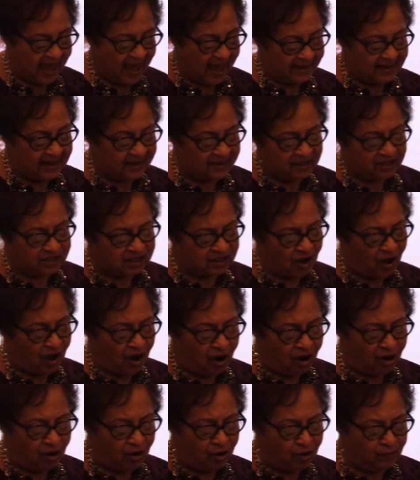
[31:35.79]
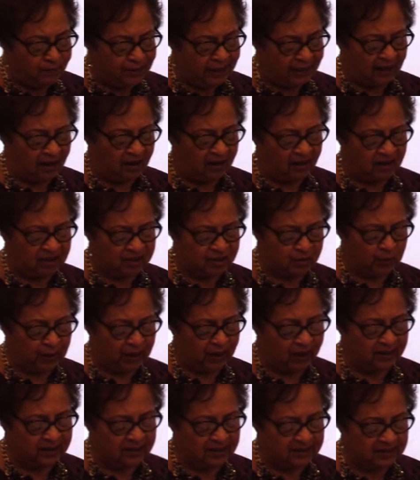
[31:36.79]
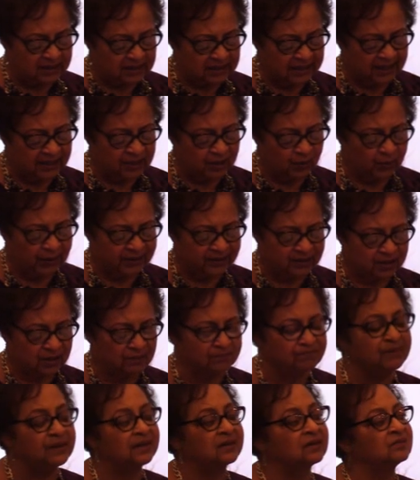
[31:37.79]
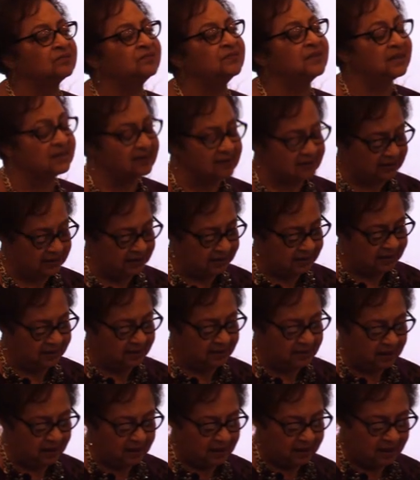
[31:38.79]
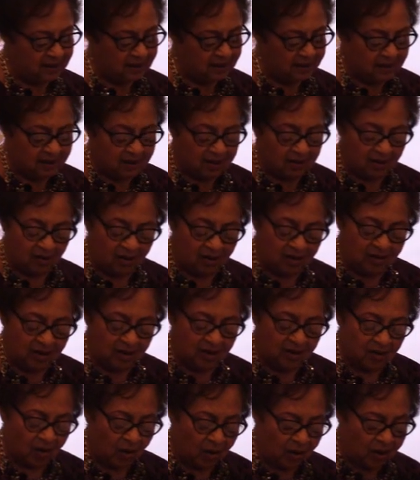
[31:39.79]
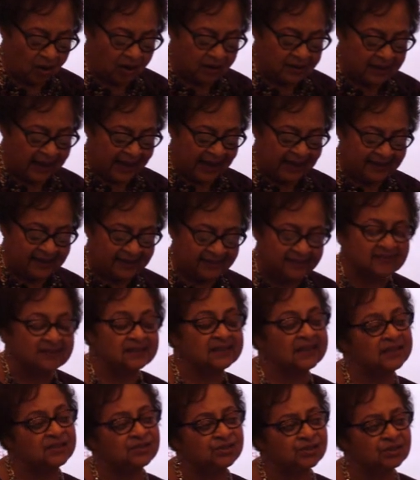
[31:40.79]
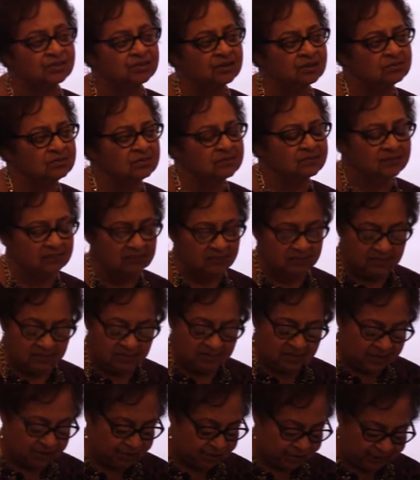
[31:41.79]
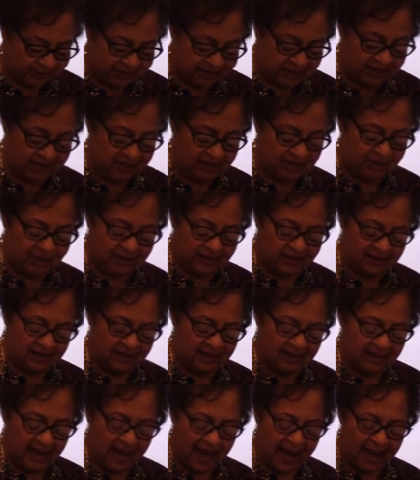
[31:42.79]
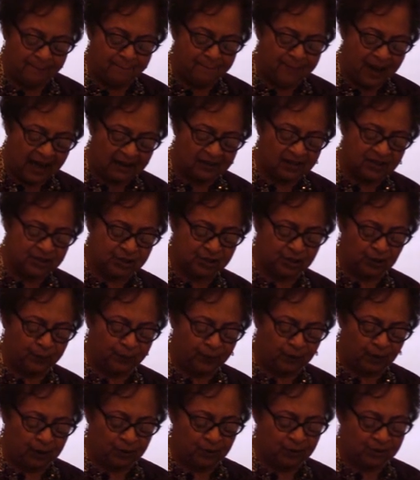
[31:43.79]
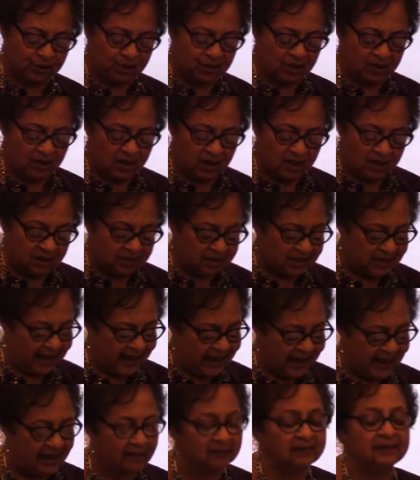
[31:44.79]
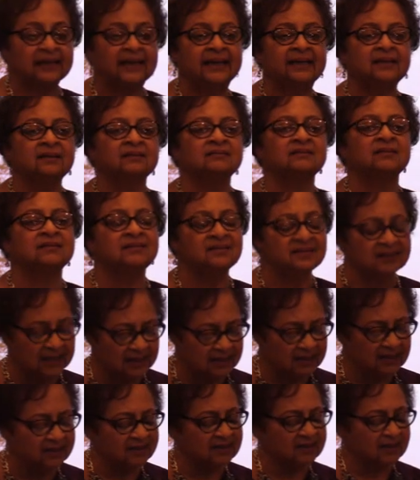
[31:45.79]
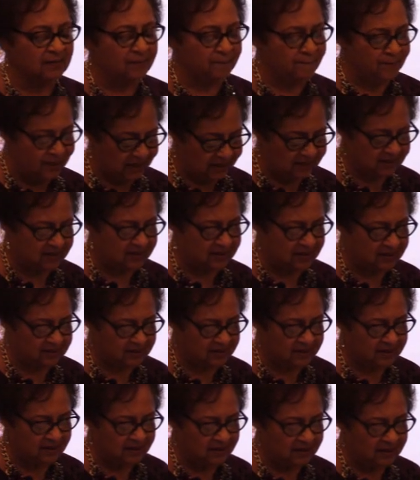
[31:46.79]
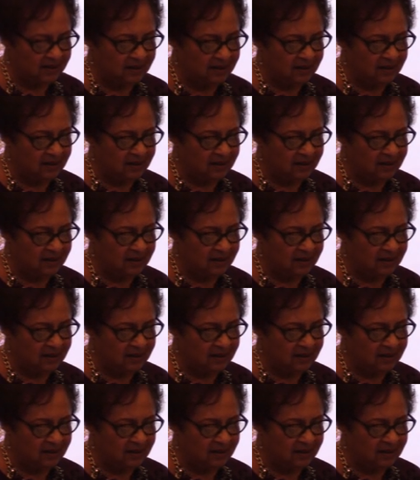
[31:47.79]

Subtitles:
And it is all because we are continuing to build this city on an intentional, strategic, and balanced approach to handling the city's business.